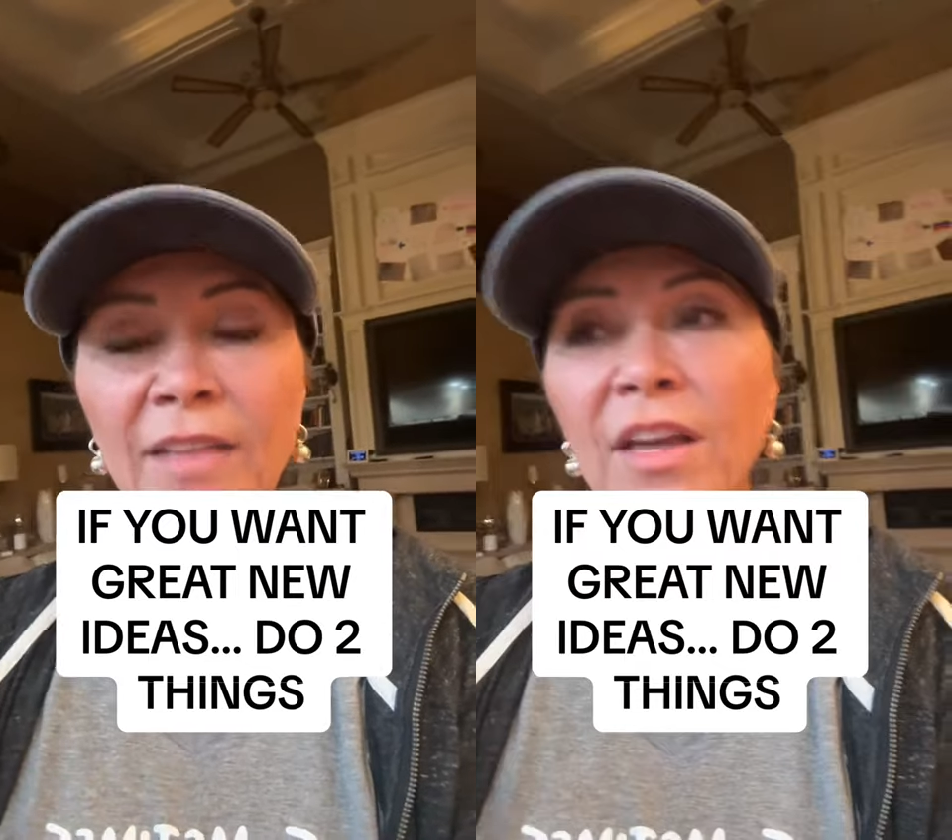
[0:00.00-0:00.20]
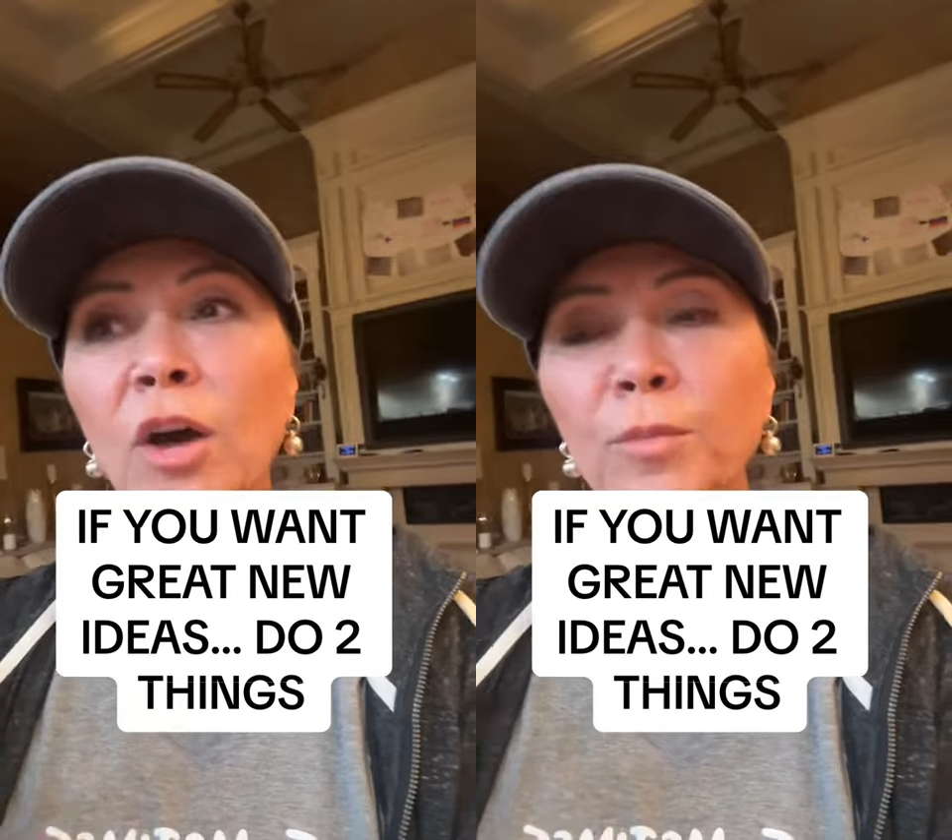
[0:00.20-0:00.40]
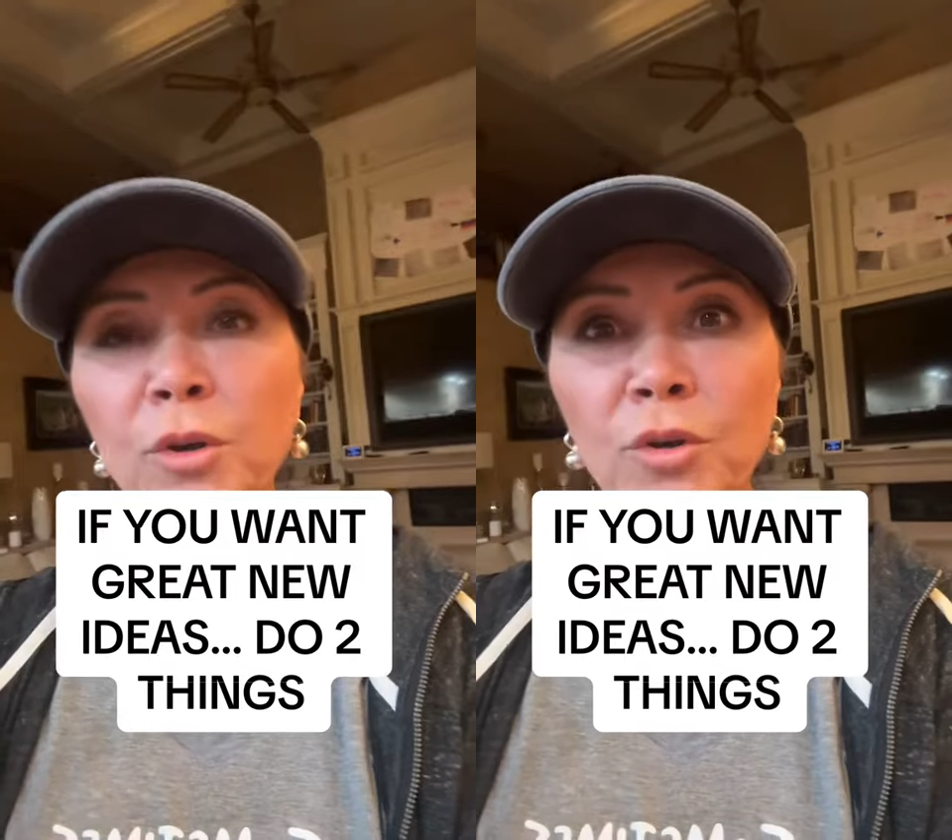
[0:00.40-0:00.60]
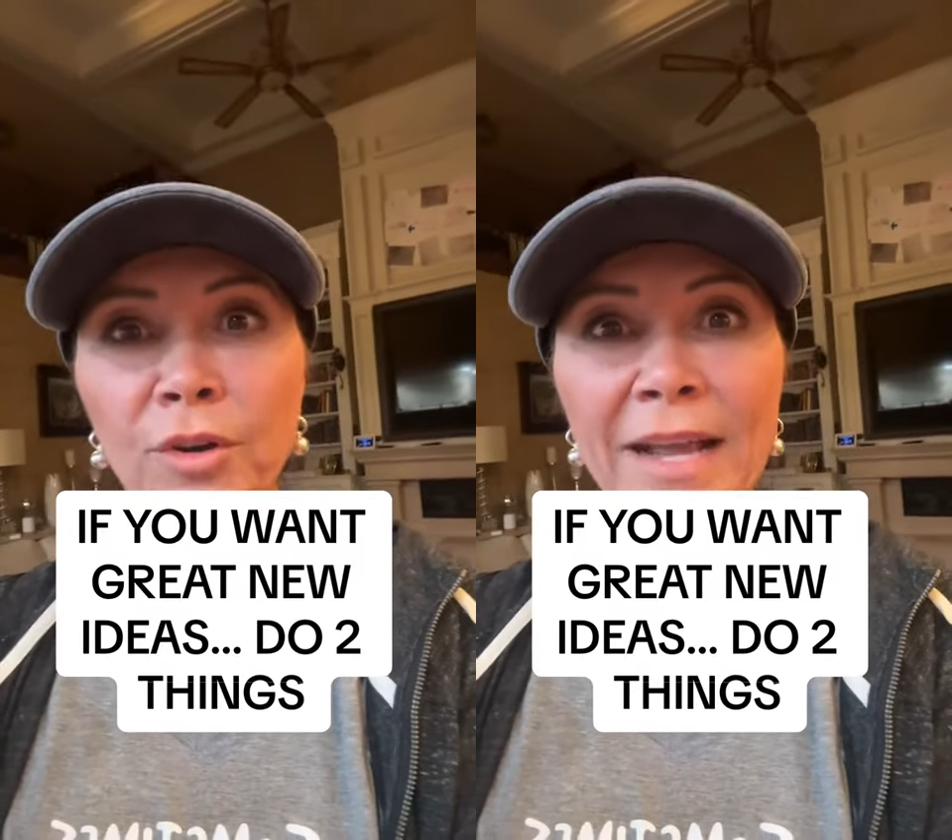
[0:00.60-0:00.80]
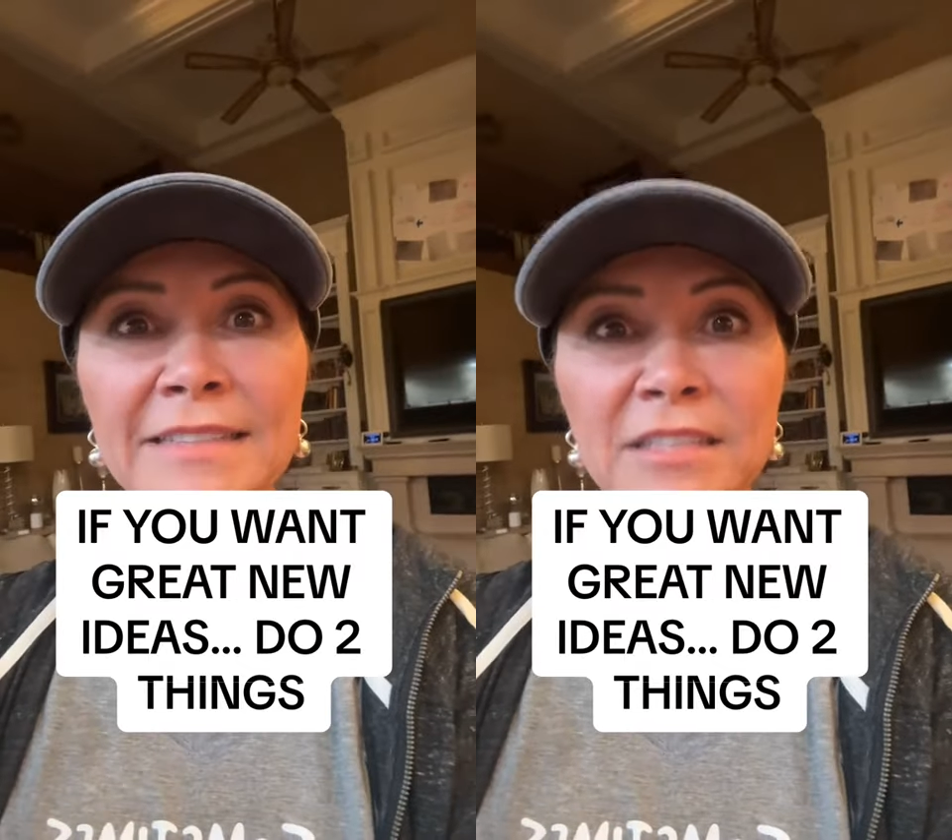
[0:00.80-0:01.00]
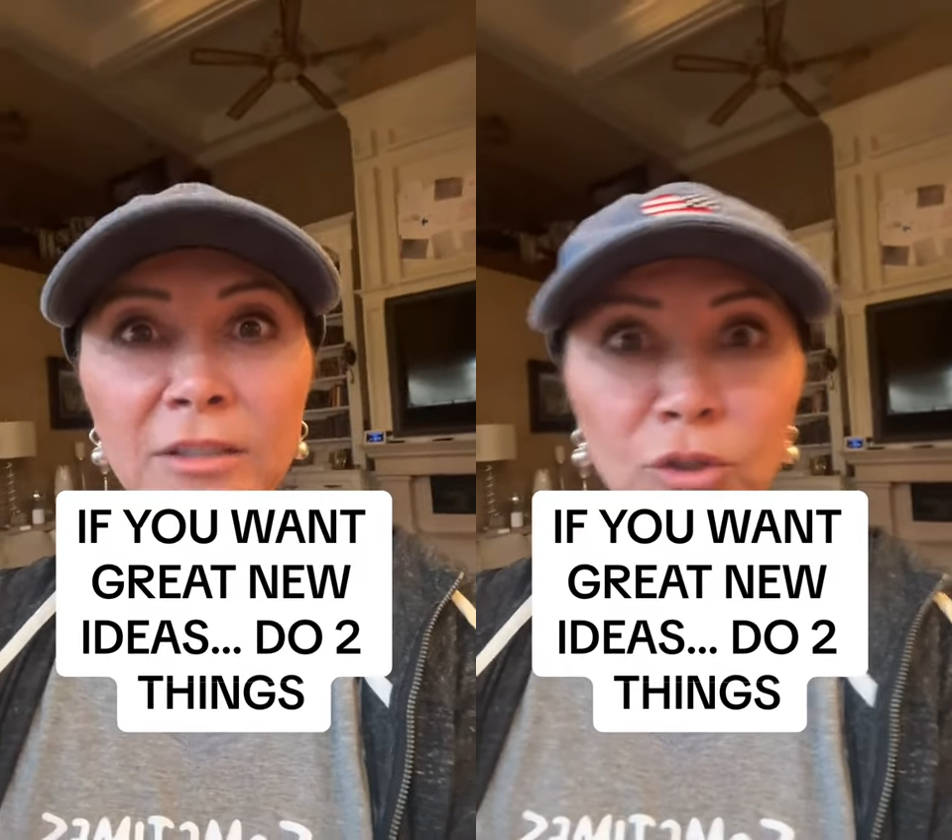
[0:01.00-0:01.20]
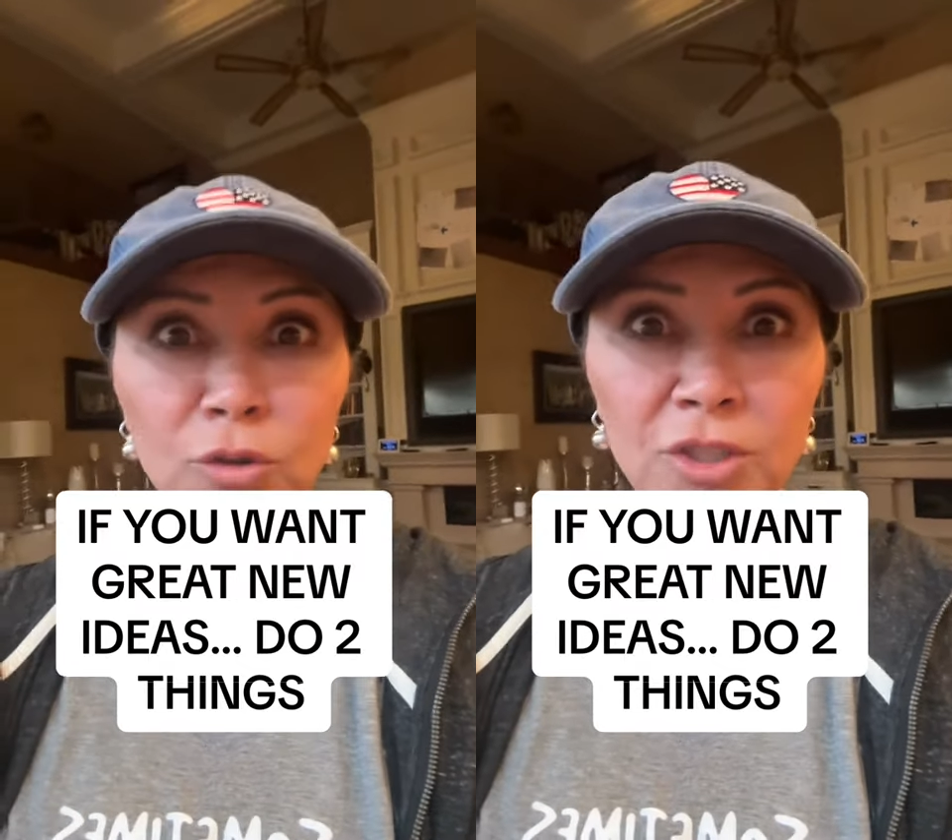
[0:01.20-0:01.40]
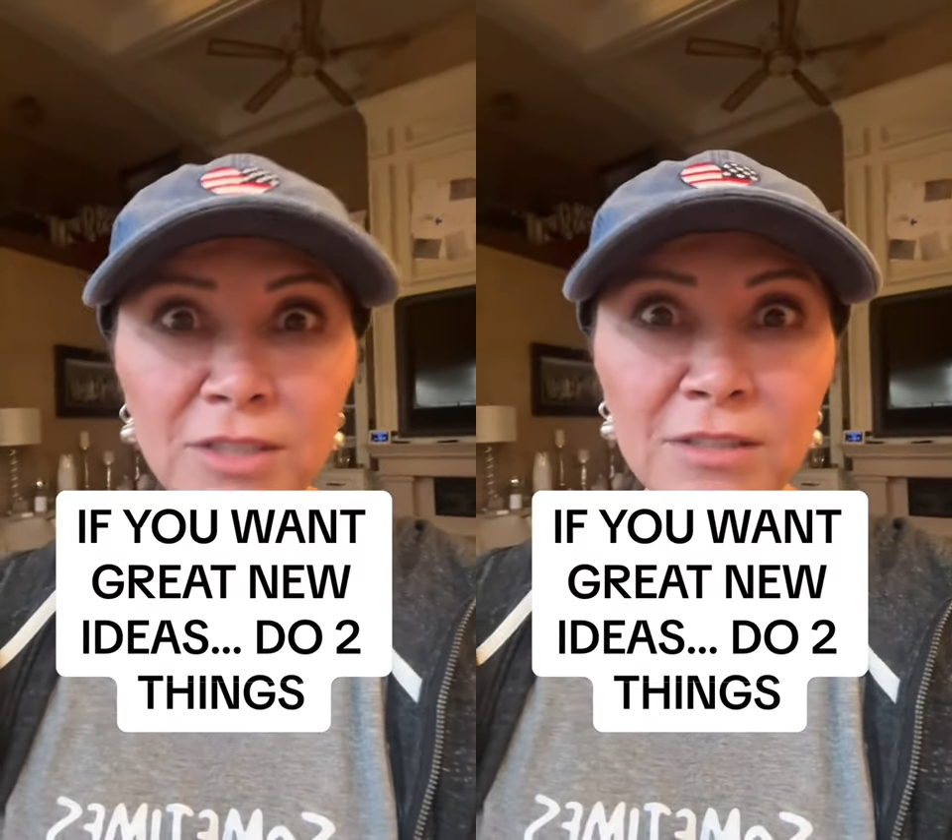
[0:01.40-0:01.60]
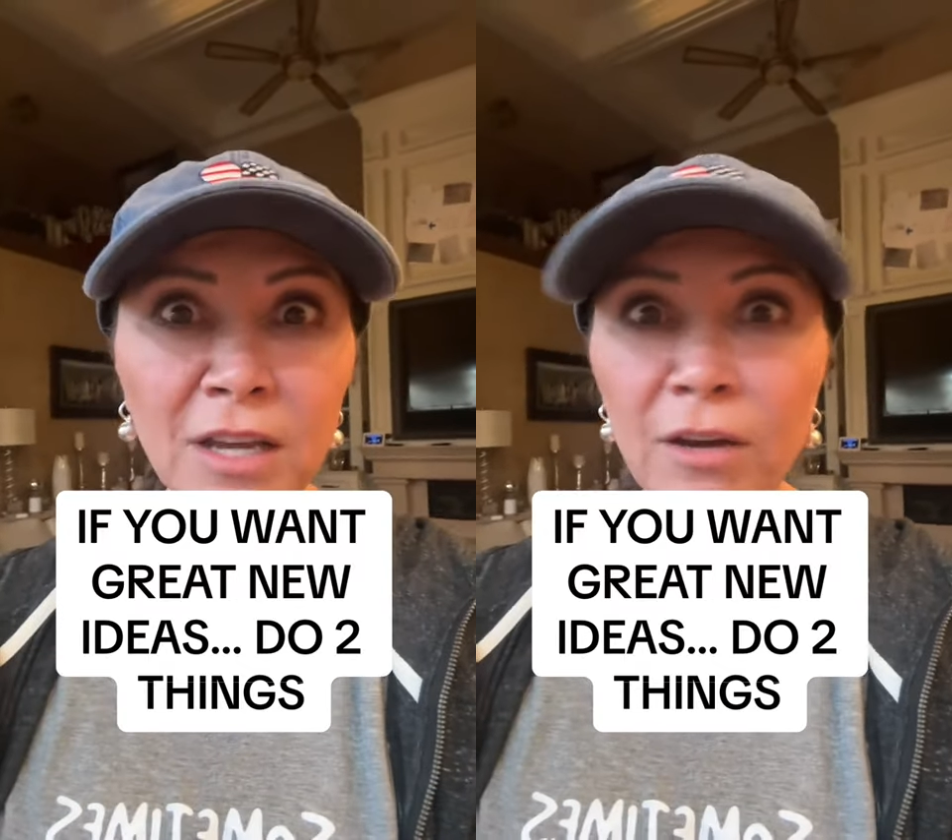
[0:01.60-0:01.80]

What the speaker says: that help you create solutions